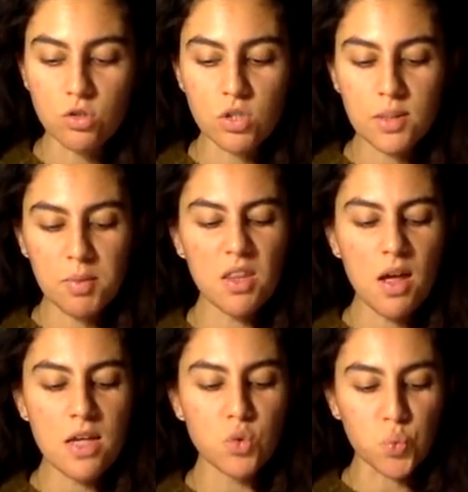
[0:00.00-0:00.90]
There's something that
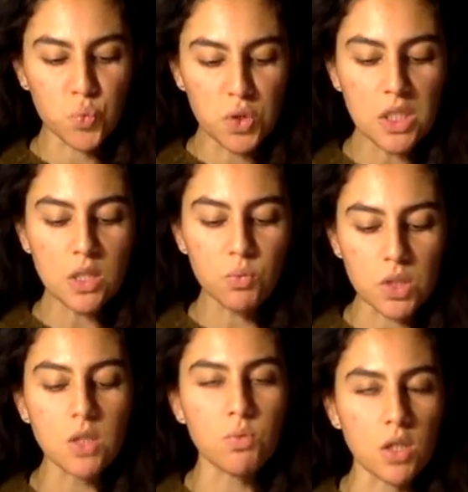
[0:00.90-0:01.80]
has really,
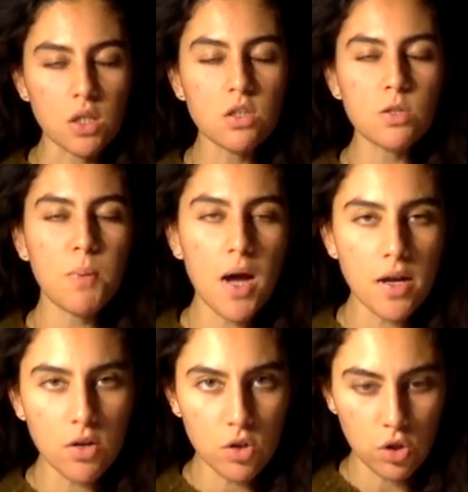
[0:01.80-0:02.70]
really, really
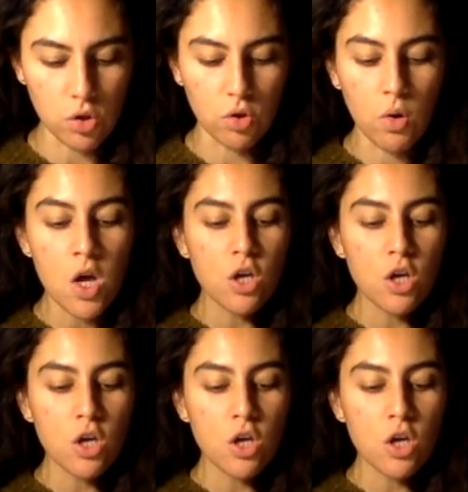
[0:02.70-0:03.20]
inspired you.